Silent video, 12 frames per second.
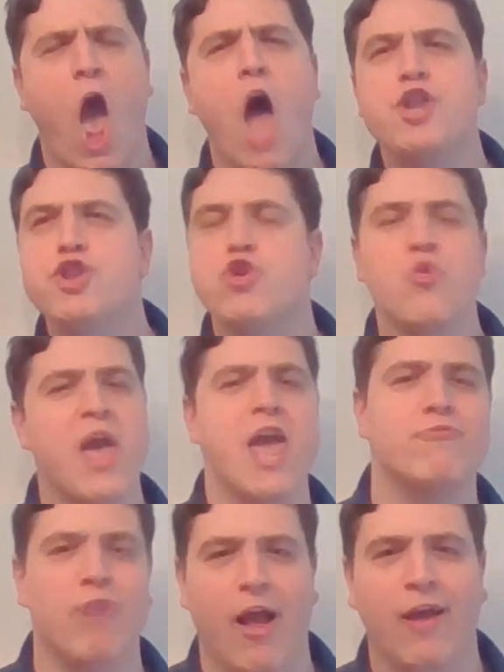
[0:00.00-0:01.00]
A new
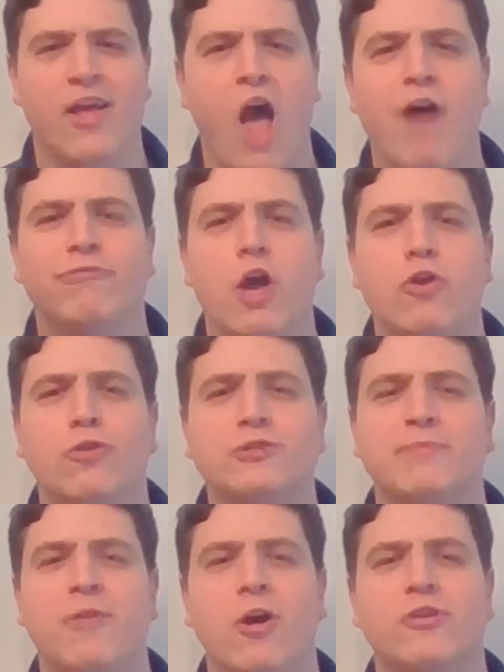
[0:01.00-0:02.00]
era of local
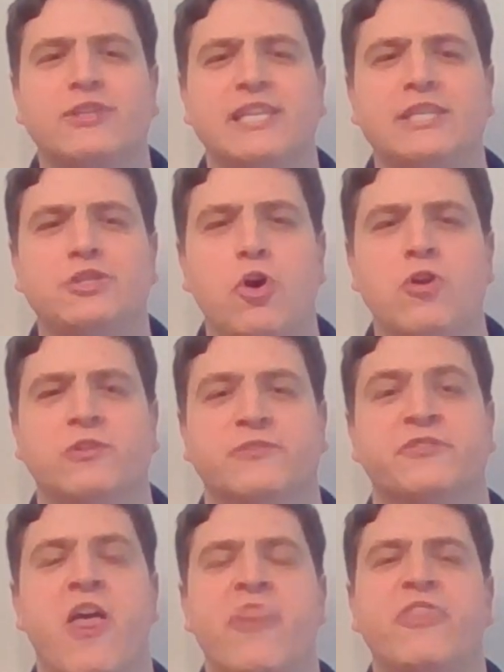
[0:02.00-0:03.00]
democracy
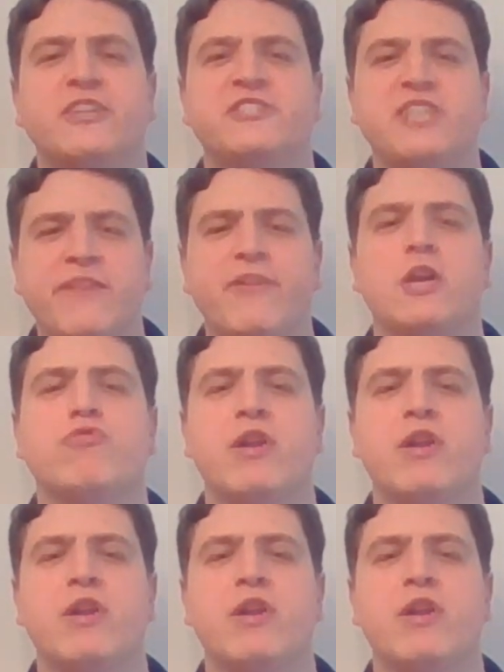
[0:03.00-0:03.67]
dawns, the civic